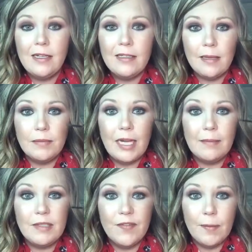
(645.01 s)

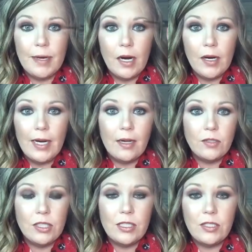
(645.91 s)
Sometimes if I'm in a hurry,
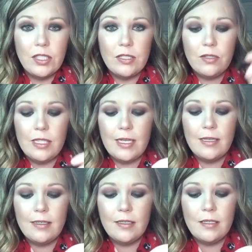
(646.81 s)
I'll just use
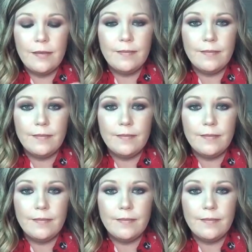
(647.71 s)
this.